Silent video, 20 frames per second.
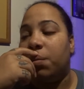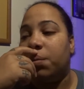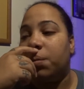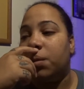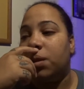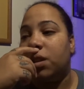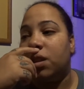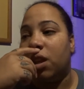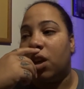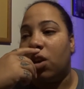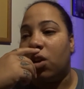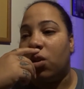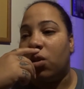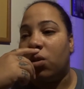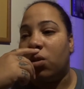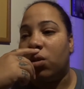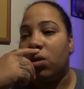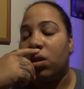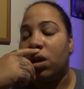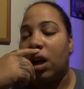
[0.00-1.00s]

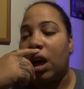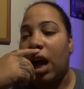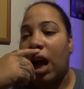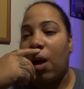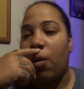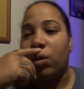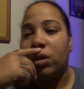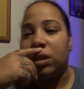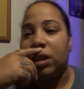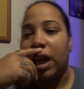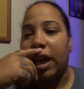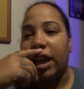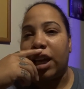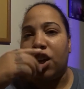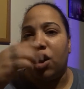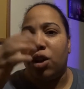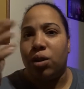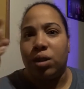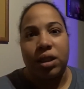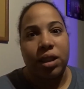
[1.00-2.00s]
So I was like, you
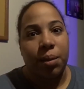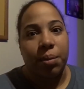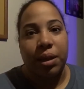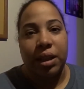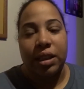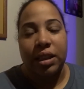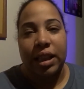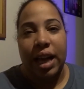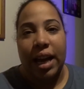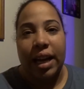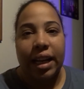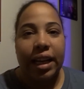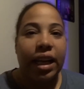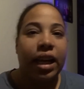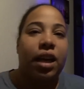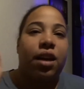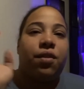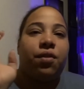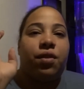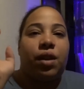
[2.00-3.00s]
know, something's got to
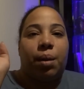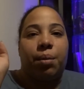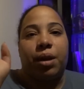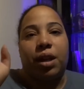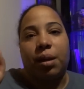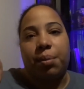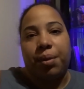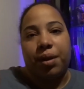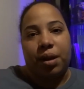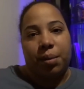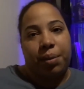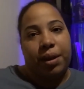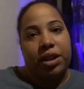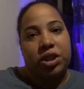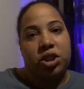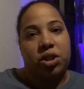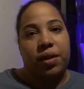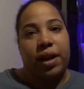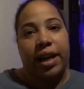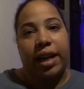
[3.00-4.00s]
give. I'm going to put a
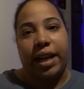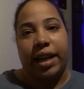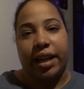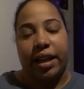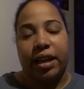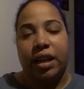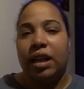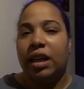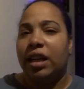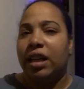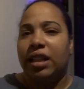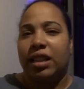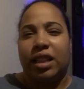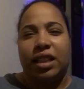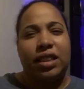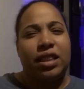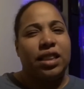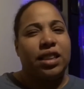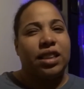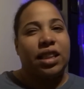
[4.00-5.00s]
picture right here.
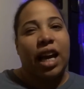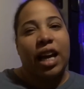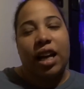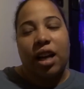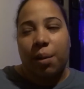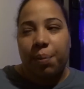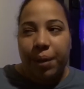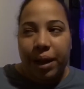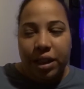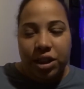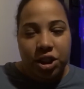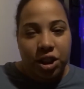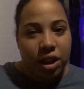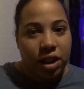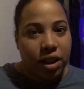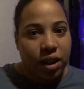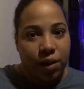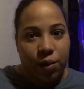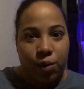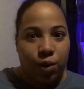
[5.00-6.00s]
This is like a picture
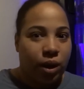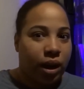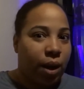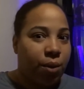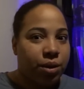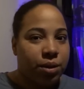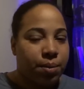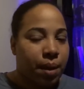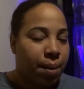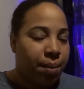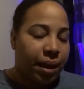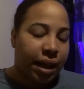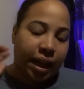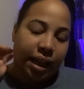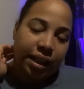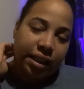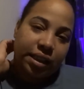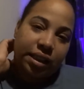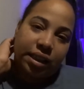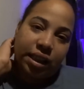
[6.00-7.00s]
of when I was my
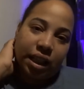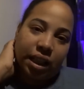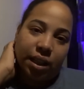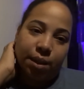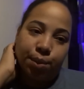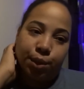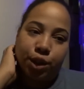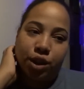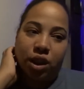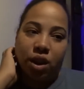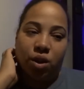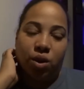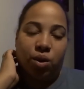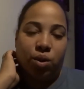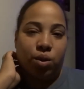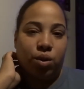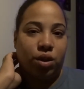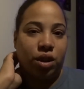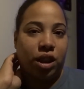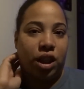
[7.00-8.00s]
biggest.
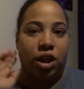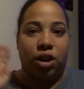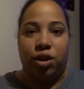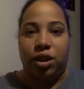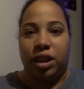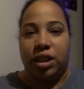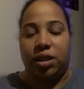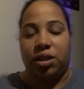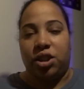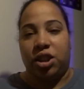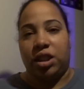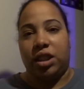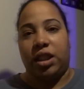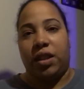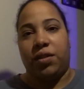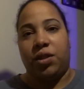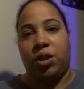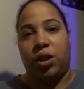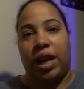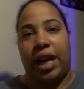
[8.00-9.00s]
So, you know, this just
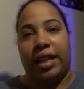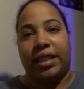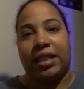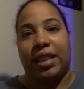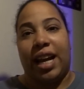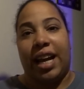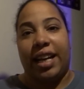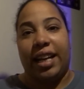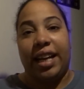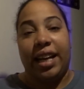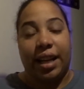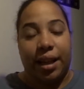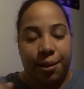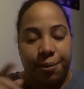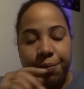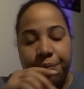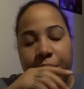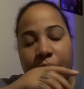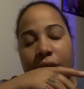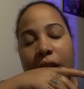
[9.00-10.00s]
gives you guys an idea.
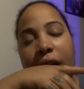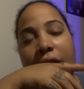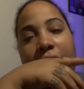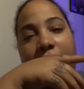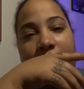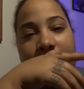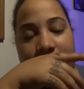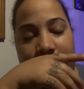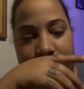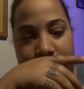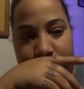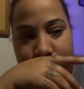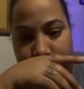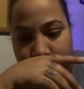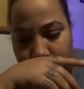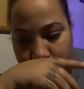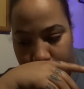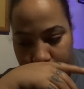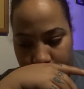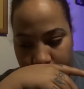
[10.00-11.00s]
And,
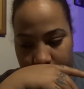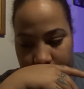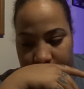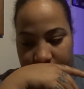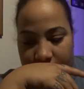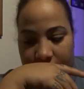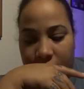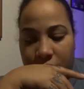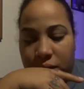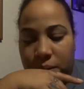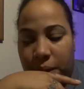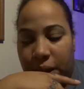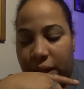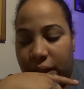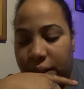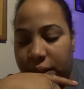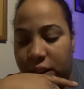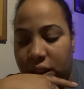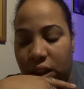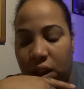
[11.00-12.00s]
excuse me.
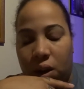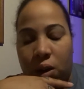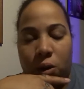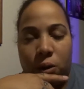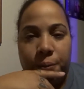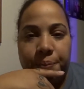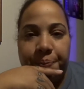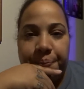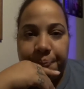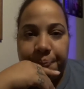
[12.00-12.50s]
So,